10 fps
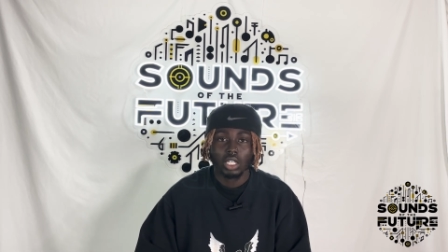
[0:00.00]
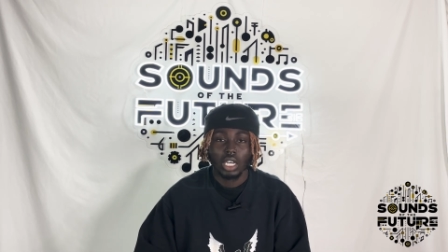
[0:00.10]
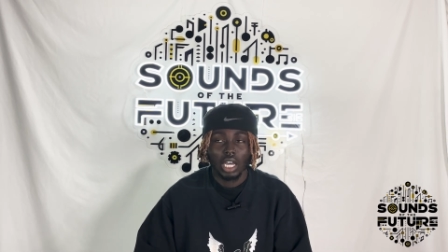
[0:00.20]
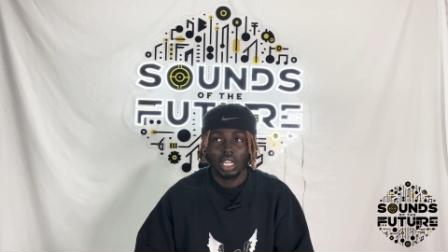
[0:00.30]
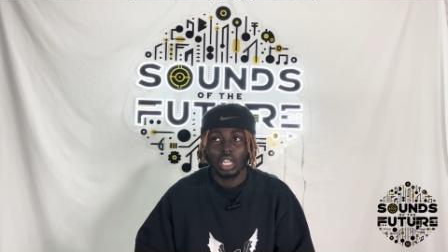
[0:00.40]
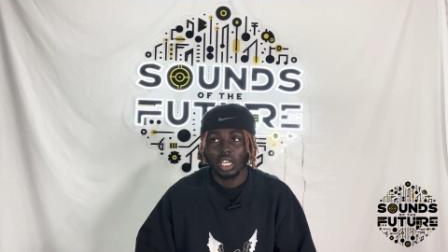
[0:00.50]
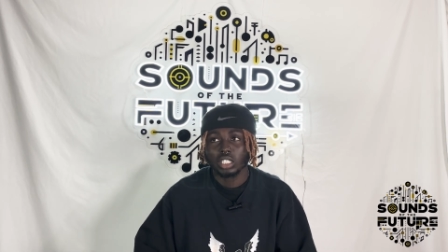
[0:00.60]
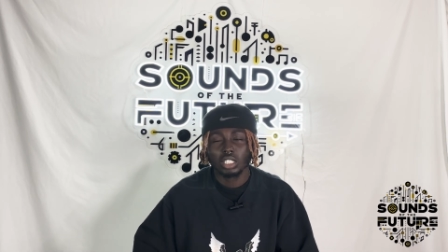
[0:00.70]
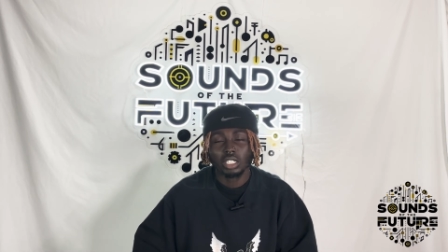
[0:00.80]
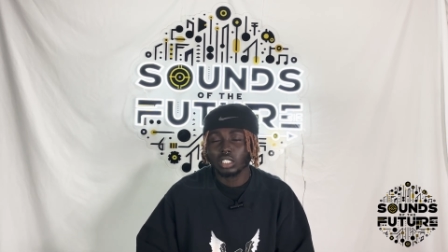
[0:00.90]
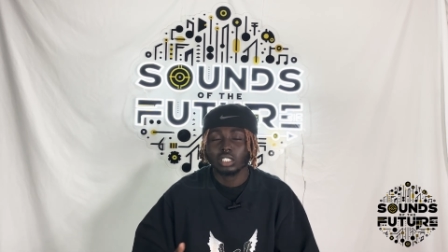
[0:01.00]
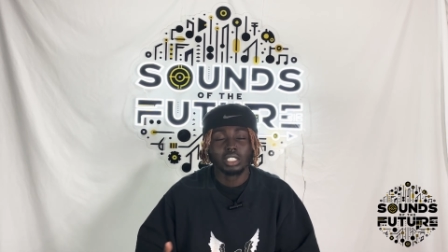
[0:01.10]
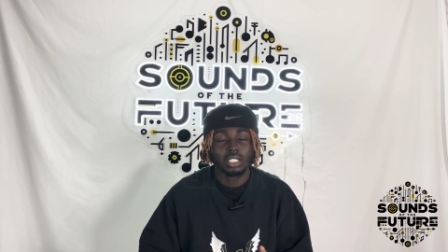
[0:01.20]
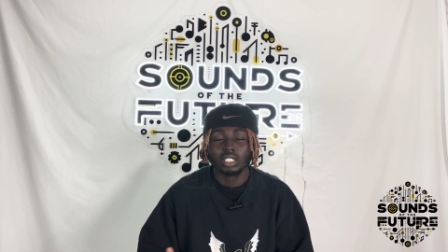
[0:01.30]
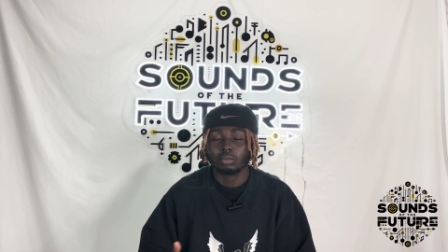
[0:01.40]
Kind of like it's like it's
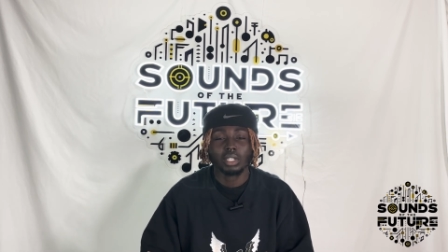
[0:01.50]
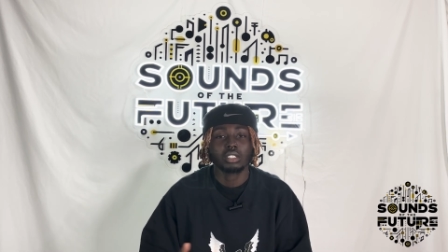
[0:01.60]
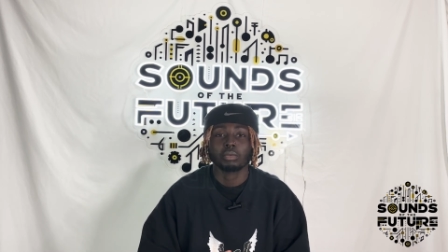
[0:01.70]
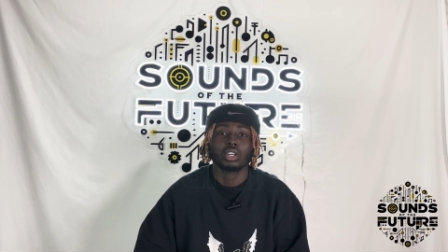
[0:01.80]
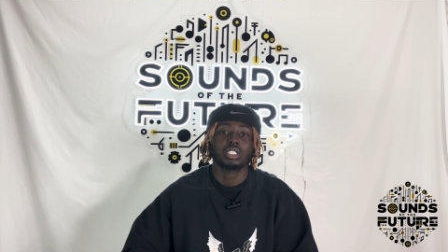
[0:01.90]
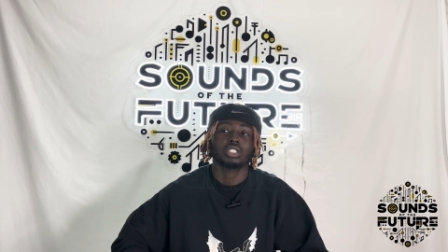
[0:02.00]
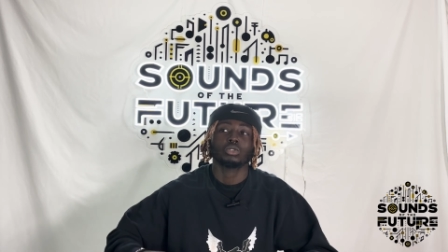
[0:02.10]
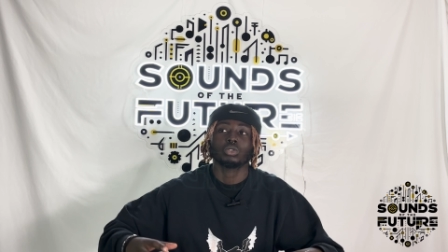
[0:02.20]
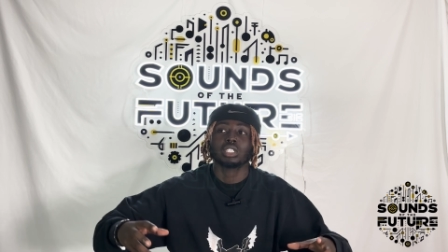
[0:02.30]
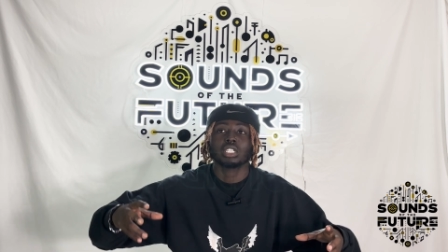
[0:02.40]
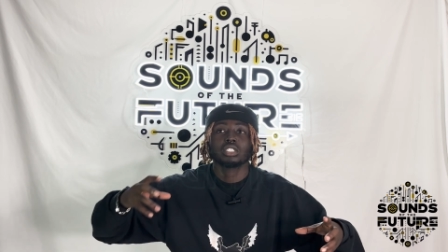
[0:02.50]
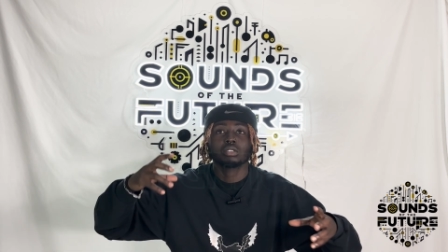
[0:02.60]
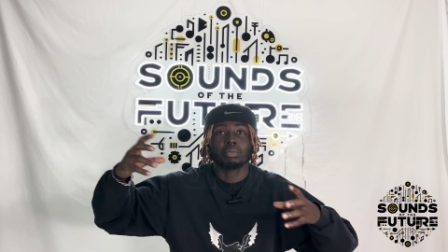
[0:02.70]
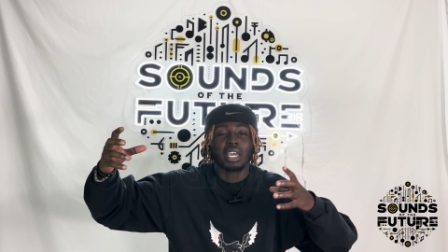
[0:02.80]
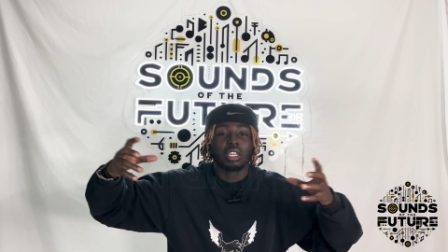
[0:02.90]
the same thing as Boston, so it's like
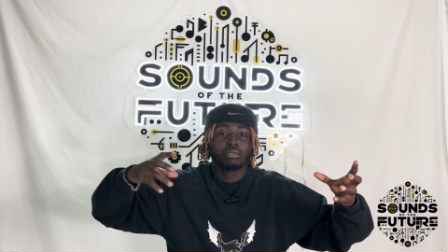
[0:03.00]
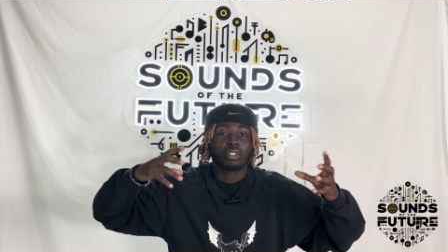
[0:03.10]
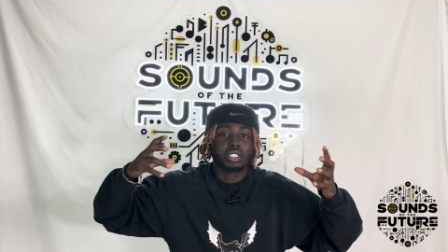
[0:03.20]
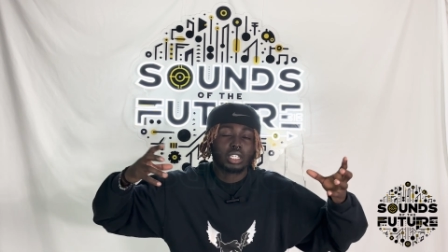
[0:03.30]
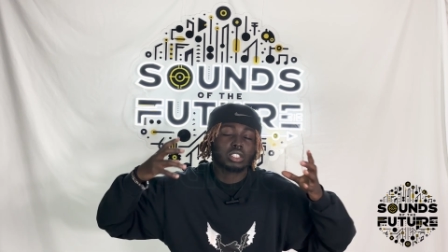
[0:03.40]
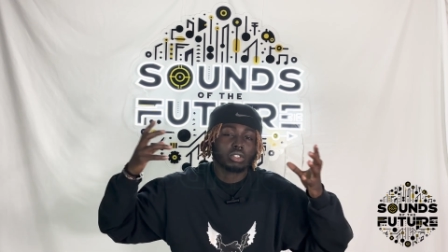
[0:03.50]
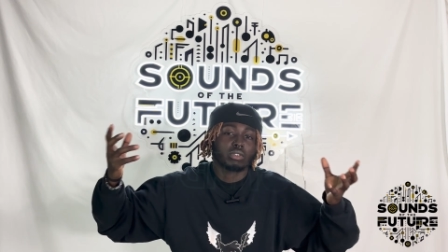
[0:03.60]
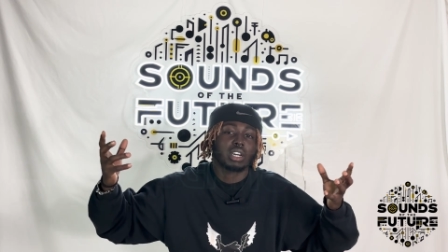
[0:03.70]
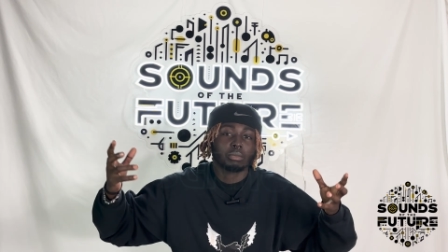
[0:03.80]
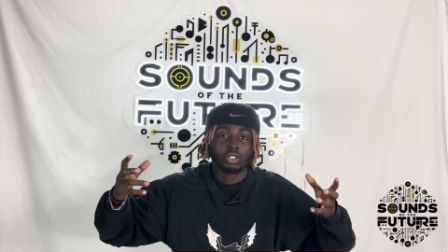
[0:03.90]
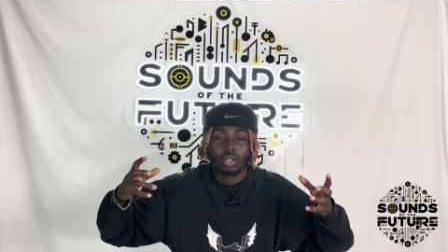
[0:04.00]
just mad different things around me.